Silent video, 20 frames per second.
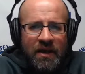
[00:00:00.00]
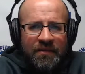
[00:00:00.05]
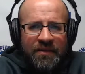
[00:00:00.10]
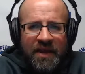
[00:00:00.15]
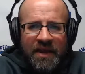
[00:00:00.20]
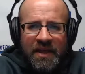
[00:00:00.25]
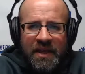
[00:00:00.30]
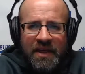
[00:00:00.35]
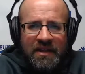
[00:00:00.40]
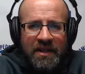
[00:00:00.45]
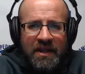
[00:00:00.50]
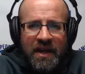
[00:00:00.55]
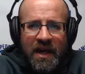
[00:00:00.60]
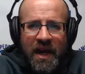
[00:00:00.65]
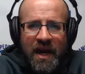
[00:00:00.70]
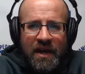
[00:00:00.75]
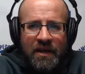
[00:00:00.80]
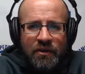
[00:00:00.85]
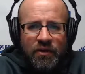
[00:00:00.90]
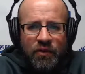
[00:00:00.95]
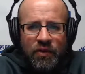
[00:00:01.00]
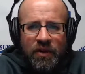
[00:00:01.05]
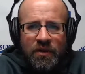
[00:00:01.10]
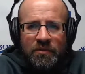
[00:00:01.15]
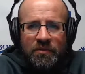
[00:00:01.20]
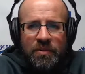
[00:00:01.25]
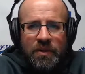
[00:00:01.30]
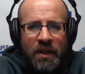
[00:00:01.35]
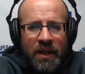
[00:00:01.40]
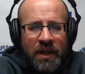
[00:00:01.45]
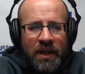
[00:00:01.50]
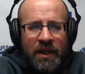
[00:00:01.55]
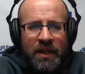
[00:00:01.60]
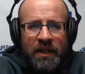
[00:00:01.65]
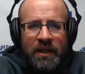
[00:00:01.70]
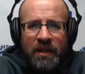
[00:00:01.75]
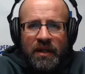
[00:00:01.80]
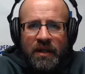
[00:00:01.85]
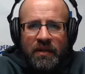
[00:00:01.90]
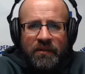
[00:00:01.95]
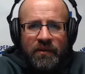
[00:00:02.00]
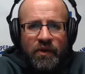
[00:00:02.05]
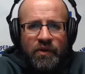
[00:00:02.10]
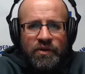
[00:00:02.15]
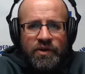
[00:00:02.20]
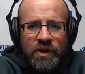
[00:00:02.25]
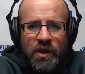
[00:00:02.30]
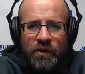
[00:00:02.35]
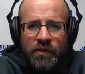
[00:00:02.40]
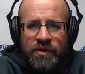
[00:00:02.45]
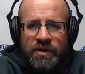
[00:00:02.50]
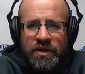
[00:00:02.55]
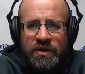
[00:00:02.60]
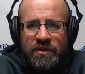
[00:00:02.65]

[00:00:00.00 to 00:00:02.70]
They need the guy who can play in those zones